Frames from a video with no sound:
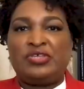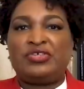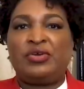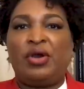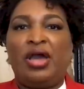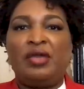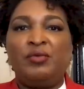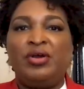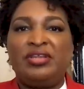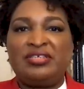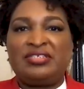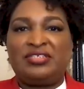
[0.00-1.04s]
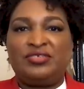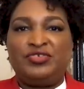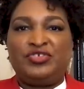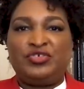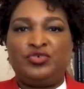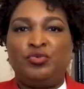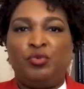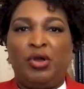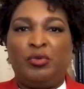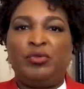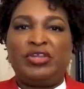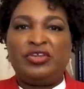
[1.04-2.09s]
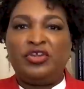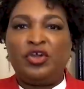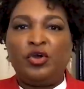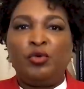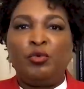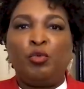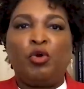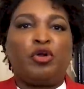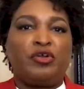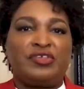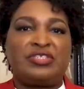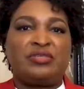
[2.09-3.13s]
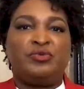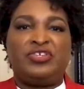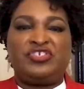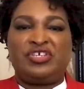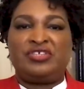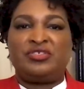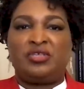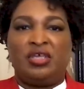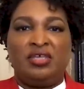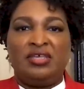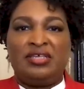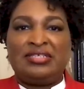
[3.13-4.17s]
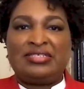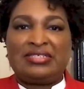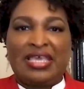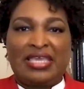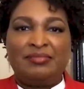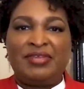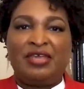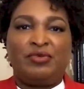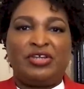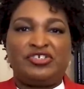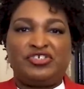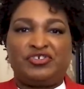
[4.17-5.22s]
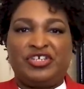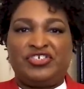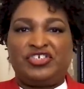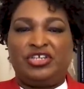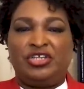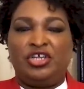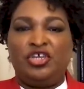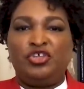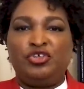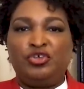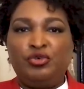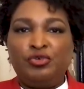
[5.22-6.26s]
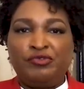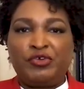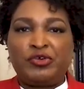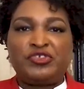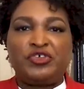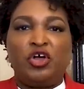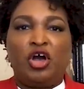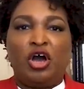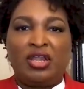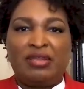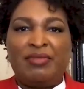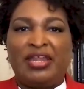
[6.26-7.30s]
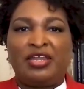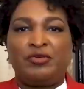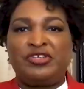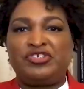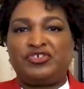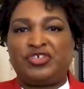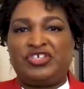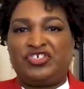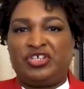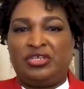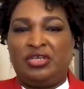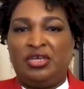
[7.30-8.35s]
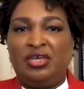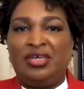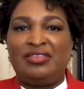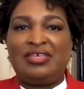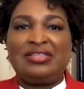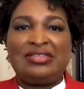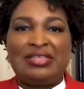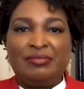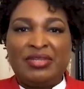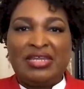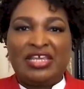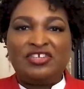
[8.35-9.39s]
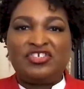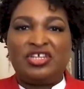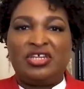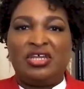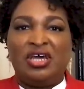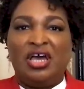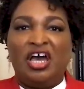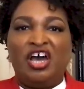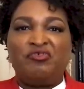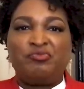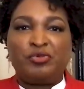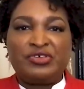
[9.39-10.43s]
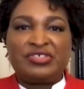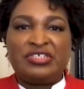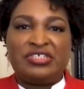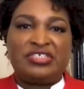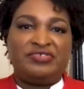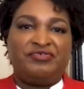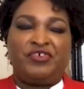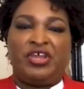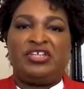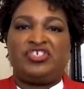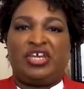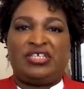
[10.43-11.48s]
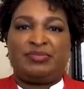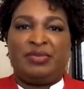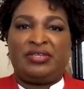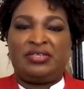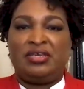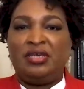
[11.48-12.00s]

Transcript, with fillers: So I want us to do what we know works, which is same-day registration, universal automatic registration, the elimination of prison disenfranchisement.